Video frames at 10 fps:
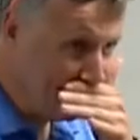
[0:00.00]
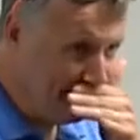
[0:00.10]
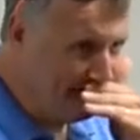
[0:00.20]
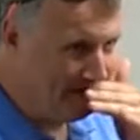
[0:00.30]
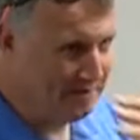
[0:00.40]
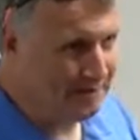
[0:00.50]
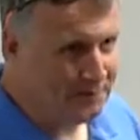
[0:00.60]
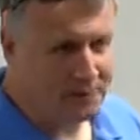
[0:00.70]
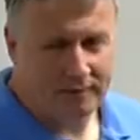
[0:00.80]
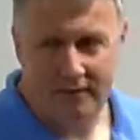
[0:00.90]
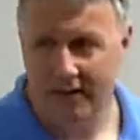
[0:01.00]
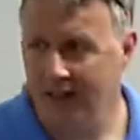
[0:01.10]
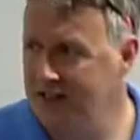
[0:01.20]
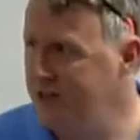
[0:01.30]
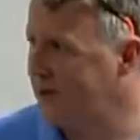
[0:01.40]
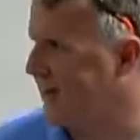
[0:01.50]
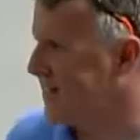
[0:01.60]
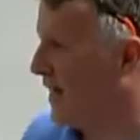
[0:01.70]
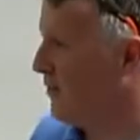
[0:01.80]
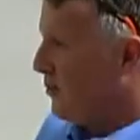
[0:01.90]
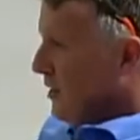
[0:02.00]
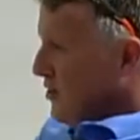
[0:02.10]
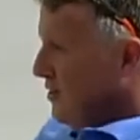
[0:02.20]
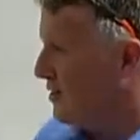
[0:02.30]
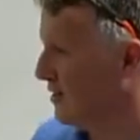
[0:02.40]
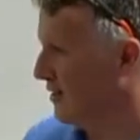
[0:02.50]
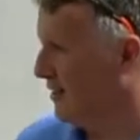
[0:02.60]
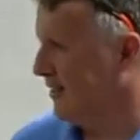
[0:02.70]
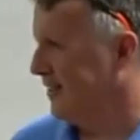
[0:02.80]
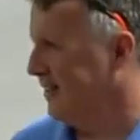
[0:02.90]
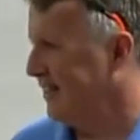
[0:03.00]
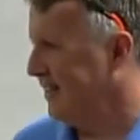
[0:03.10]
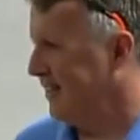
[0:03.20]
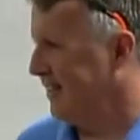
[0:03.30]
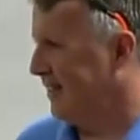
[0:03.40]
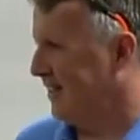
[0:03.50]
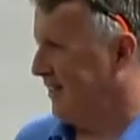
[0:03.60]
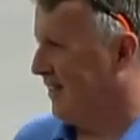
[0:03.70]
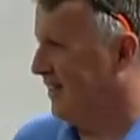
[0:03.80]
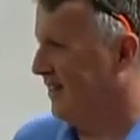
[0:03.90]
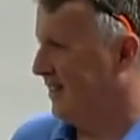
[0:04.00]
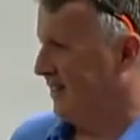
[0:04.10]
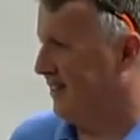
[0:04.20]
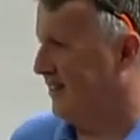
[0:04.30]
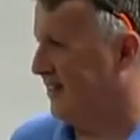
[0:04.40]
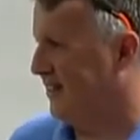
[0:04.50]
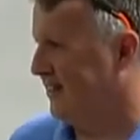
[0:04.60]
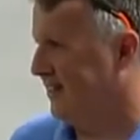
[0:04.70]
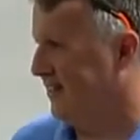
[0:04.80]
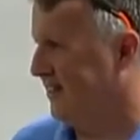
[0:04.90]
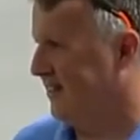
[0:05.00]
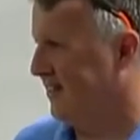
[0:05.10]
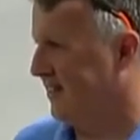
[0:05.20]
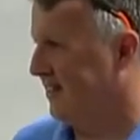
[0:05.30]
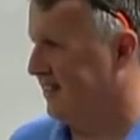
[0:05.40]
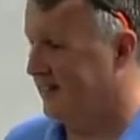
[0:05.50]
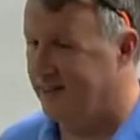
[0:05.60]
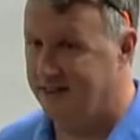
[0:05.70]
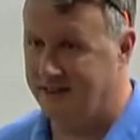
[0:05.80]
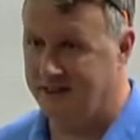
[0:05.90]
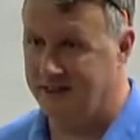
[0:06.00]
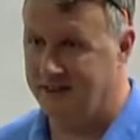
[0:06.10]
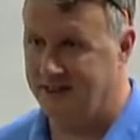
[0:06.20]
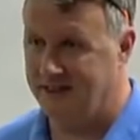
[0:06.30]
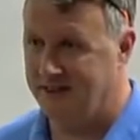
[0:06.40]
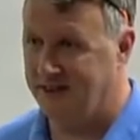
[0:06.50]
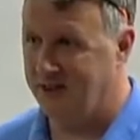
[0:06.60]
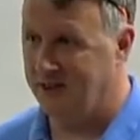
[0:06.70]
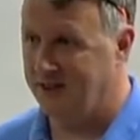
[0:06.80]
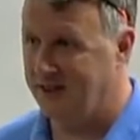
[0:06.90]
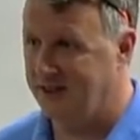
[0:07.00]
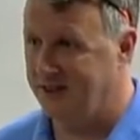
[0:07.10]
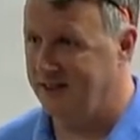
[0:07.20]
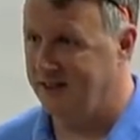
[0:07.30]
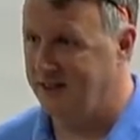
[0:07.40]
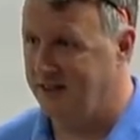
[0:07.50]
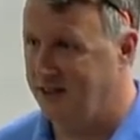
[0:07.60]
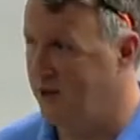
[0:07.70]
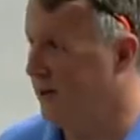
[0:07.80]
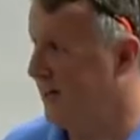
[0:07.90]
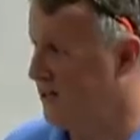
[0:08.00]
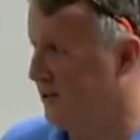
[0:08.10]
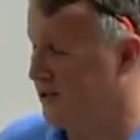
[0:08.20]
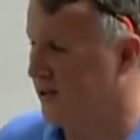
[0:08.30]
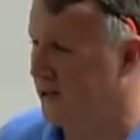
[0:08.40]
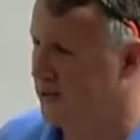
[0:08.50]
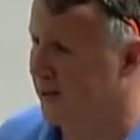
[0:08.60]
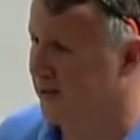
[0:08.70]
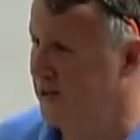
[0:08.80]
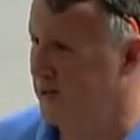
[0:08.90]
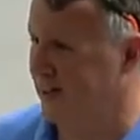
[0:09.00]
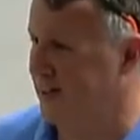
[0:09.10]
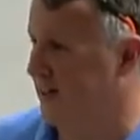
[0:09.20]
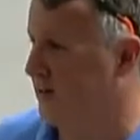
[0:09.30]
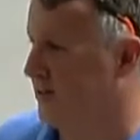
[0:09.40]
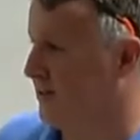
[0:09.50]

Um, do you guys have the questions? Uh, sure, we'll start with uh, two questions online, or we can st start with audience Q&A. You guys are in charge, whatever you want to do.